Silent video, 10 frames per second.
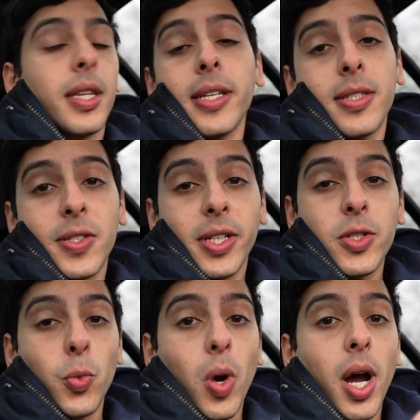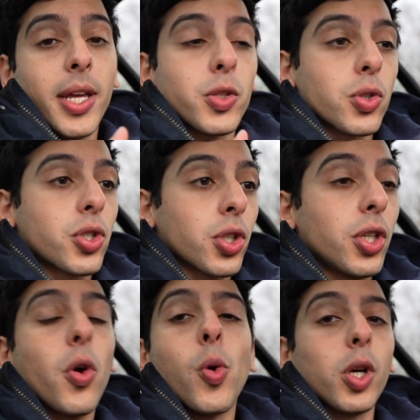Let's discuss why you
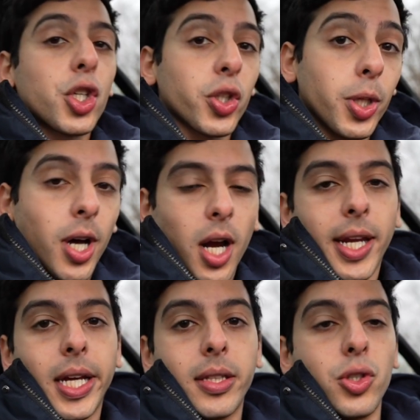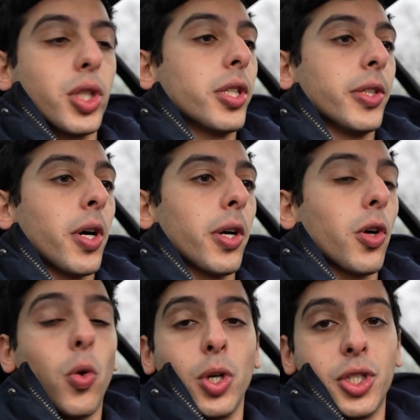should or should not get the
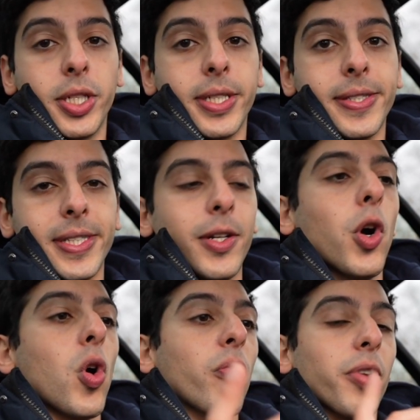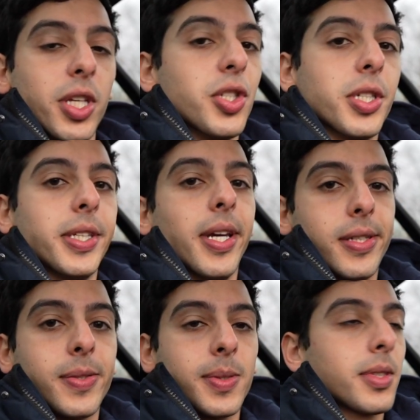GTR or GTC over the
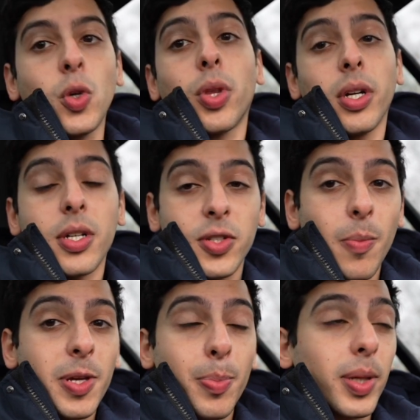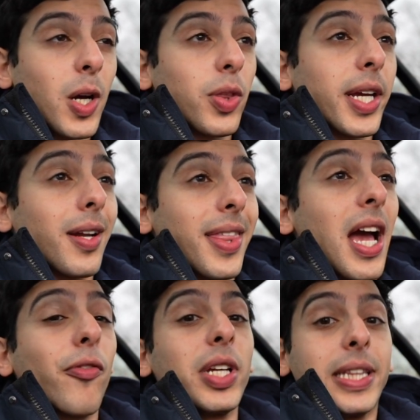GTS. So there are some people out there
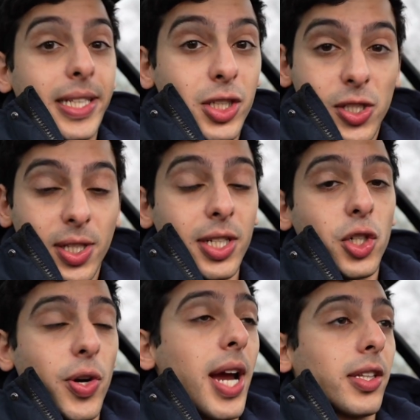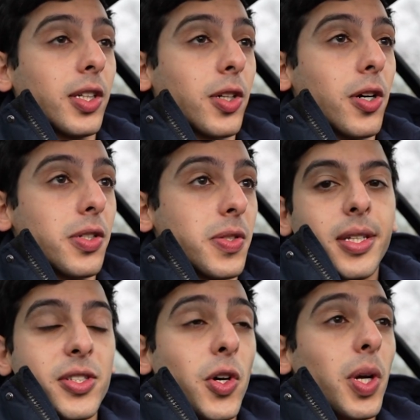that religiously track their cars.
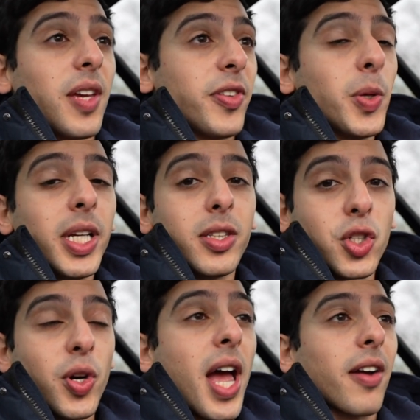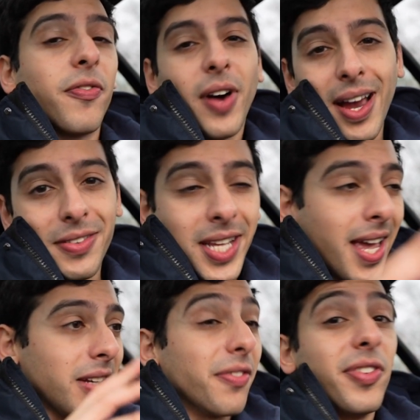So if you hit the track 5,
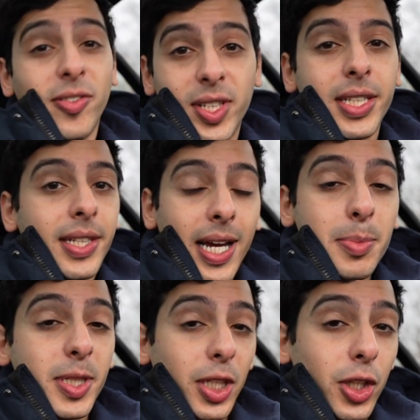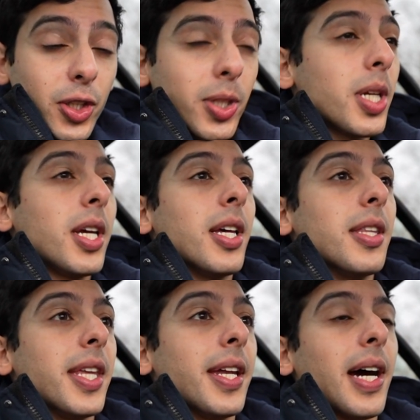10, 15 times a year,
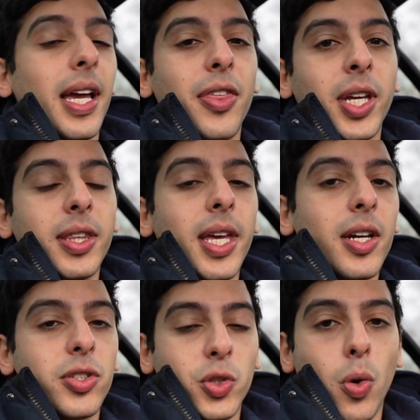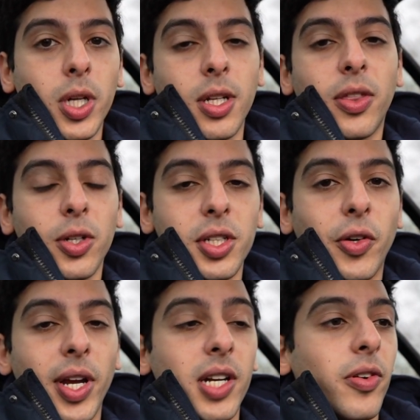then I think the extra 20 to 30
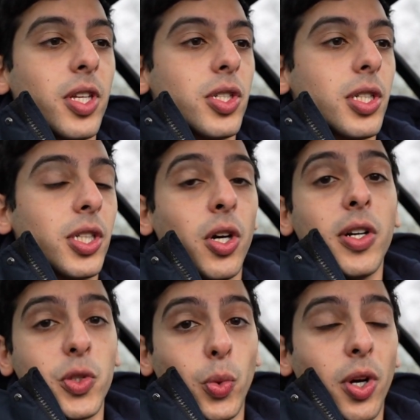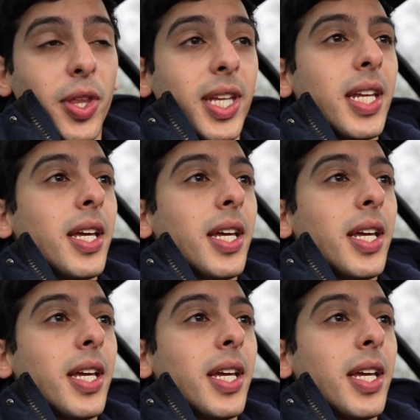grand for the GTR is worth it.